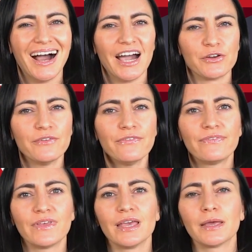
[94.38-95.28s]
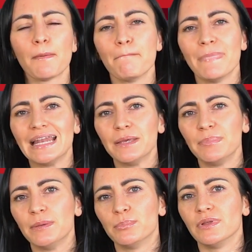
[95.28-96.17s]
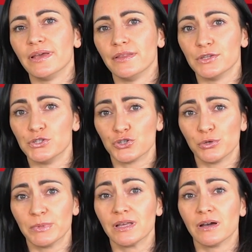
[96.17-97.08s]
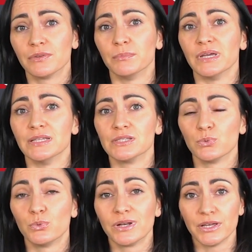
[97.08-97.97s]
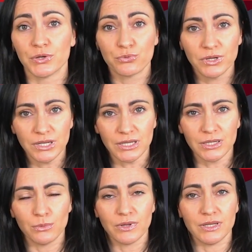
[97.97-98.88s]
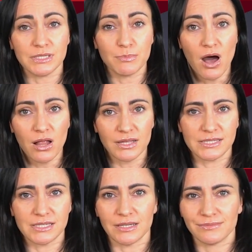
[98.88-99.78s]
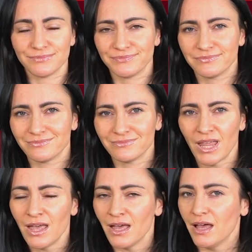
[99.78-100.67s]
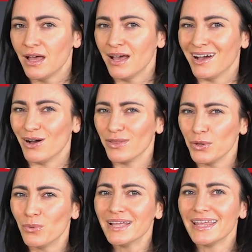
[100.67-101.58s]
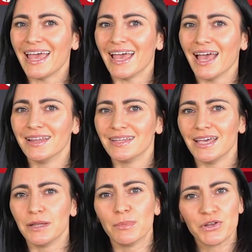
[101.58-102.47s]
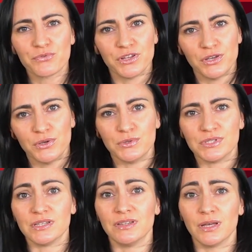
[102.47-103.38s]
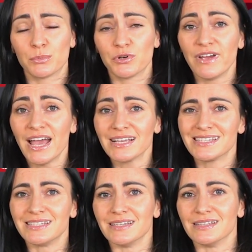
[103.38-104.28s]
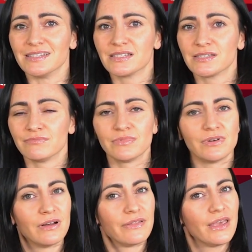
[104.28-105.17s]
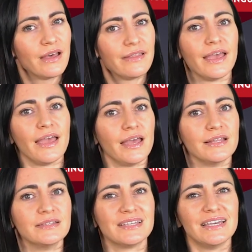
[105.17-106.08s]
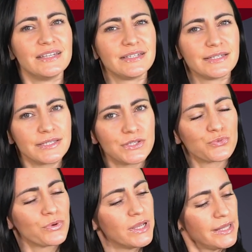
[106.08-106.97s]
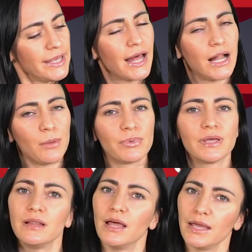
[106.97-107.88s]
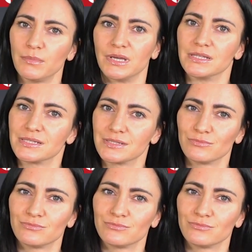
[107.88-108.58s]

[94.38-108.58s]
I don't think many people in the German government would agree with this policy. On the one hand, it might reduce the number of accidents. On the other hand, it doesn't really help the climate.